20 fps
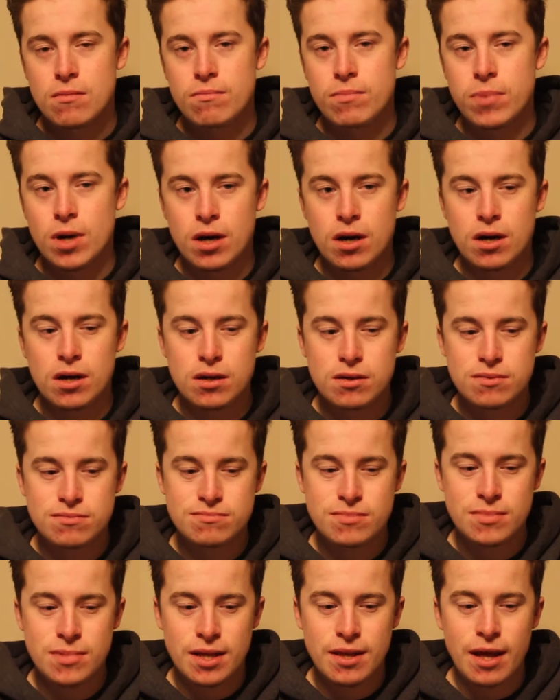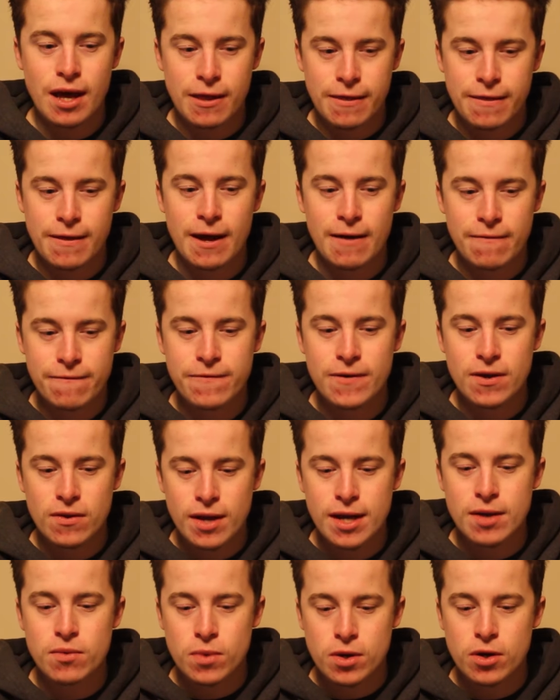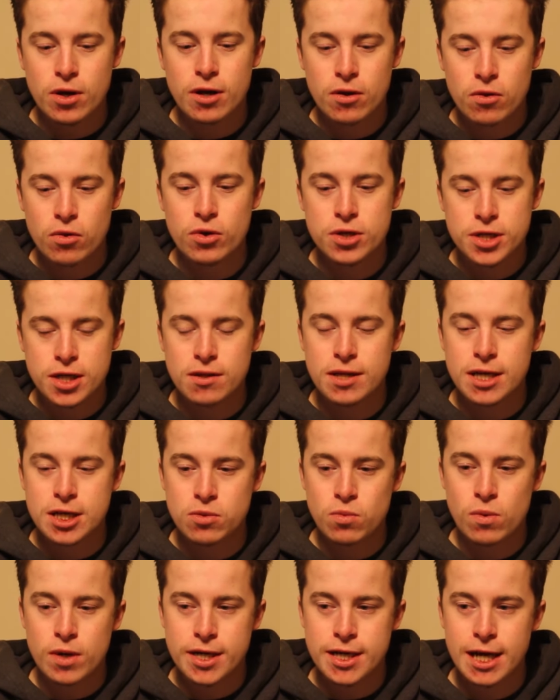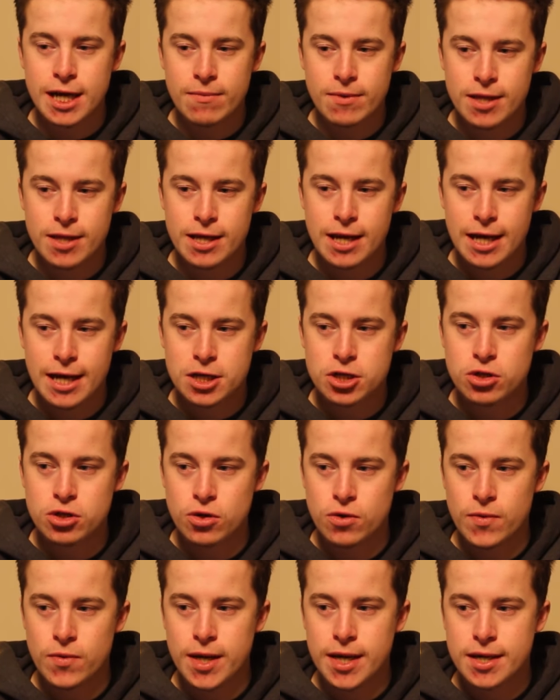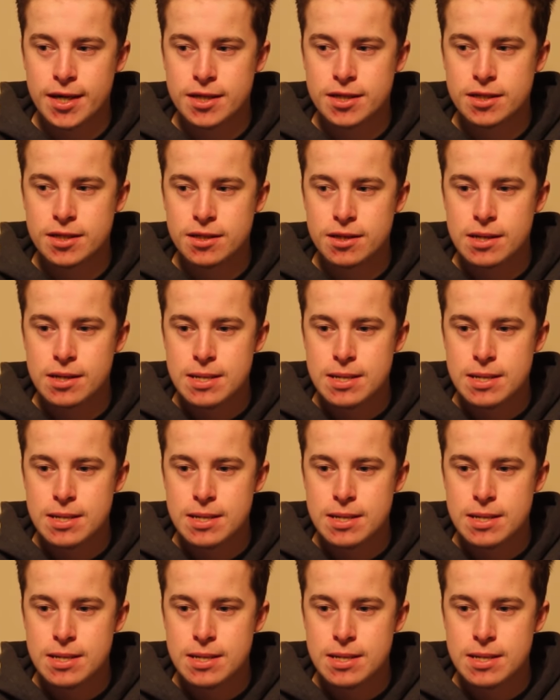But I feel like we're going to lose at least 1 game in the next 2 weeks.